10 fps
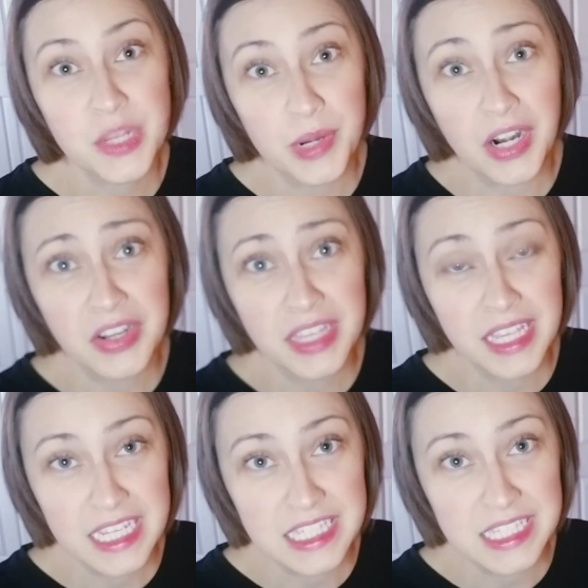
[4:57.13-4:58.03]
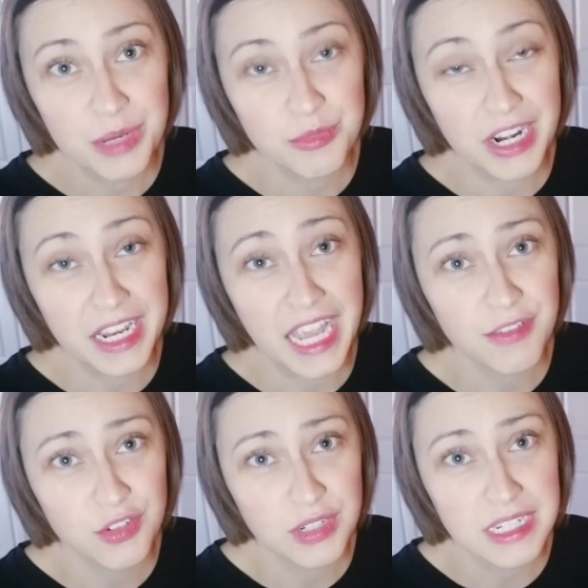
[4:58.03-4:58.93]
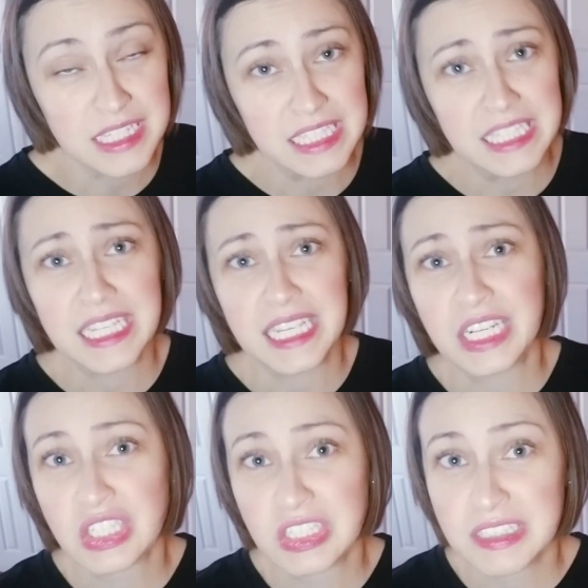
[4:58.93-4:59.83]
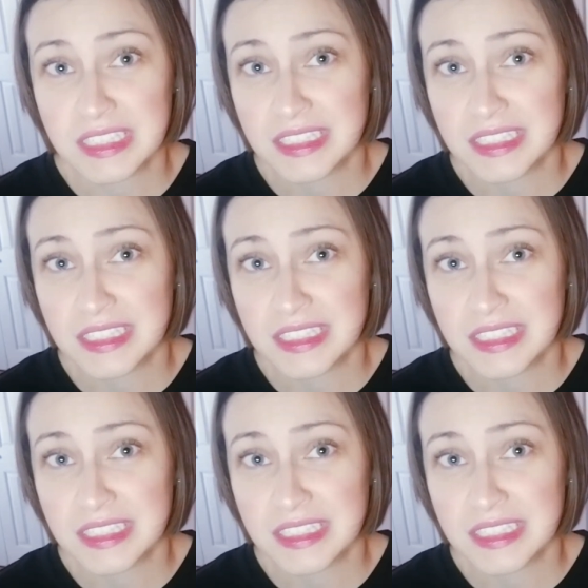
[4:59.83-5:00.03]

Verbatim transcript: when our kids come running after us in tears.